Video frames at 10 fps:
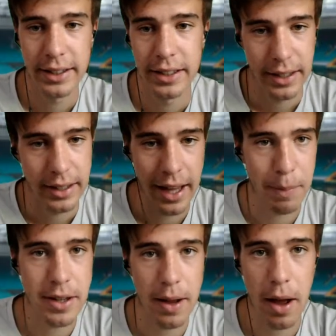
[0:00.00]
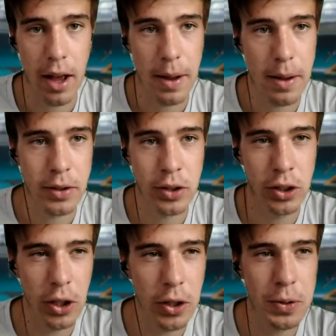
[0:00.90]
it means
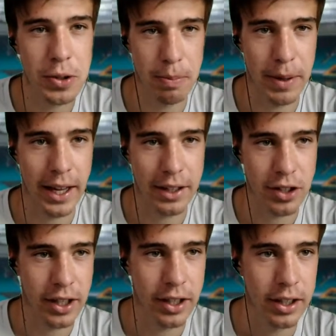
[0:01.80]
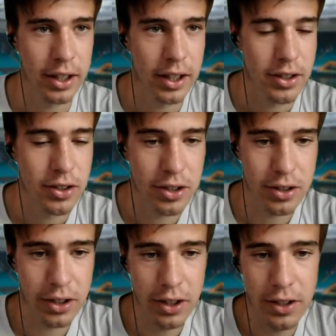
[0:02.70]
huge to me, actually,
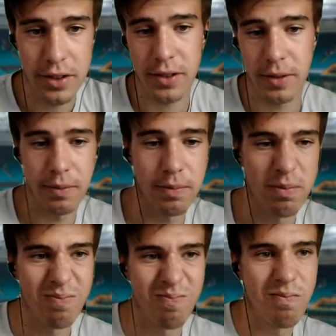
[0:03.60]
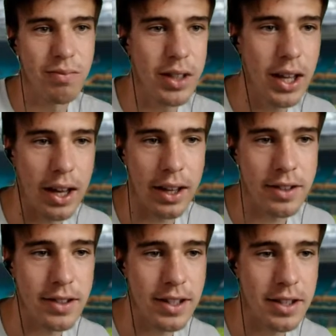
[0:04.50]
just because,
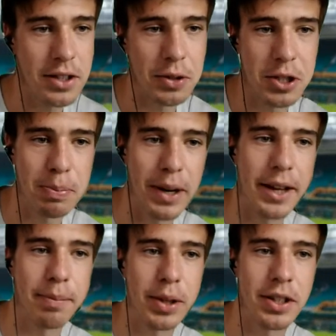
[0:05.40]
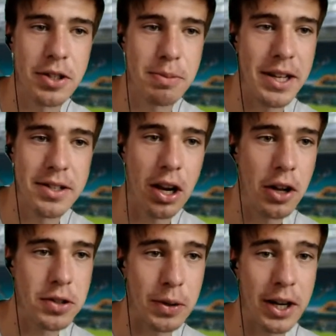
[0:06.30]
yeah, it's hard to explain, but it just means a
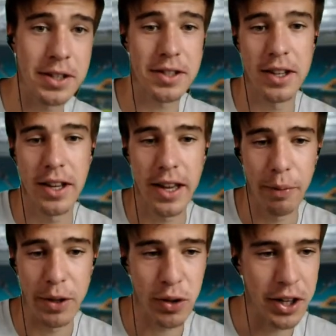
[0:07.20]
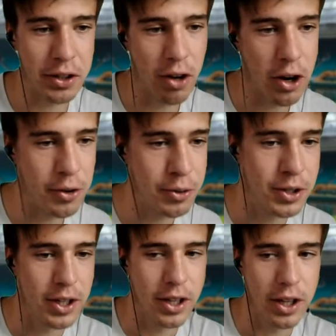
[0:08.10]
lot to us. We're trying to grow
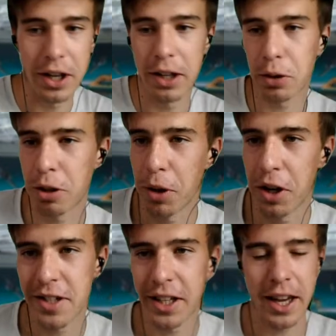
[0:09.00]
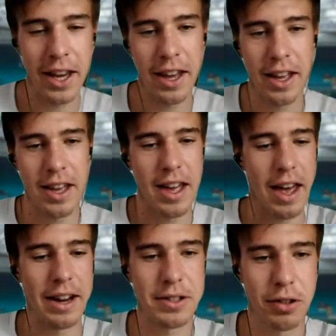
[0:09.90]
a little community here,
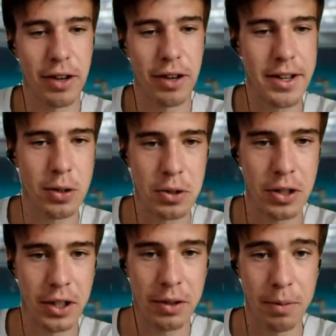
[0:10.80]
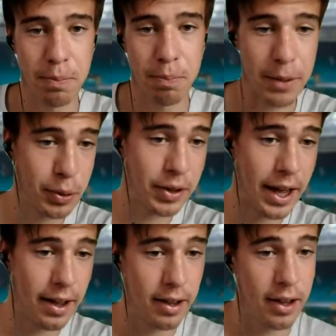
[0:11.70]
and it's great to talk to people
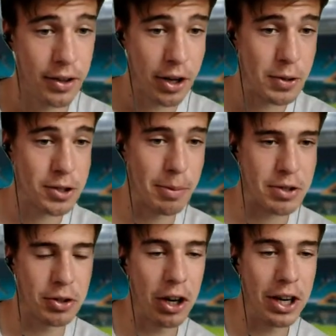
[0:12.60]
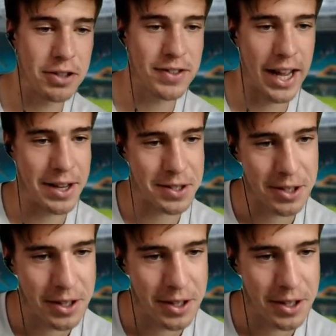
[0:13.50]
that know so much knowledge of tennis.